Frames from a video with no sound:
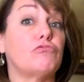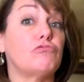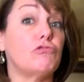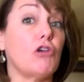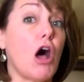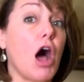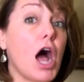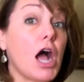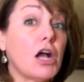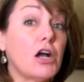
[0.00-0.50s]

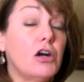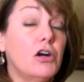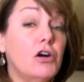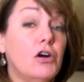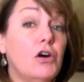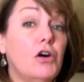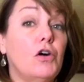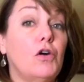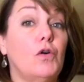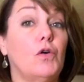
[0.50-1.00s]
rock
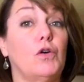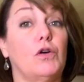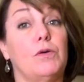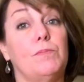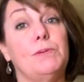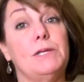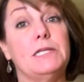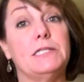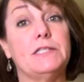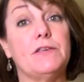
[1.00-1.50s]
or a
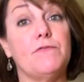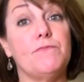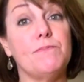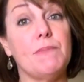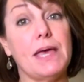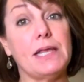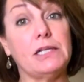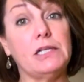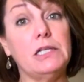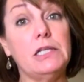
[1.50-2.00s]
piece of
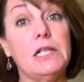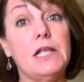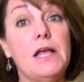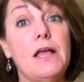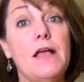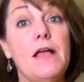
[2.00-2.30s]
metal,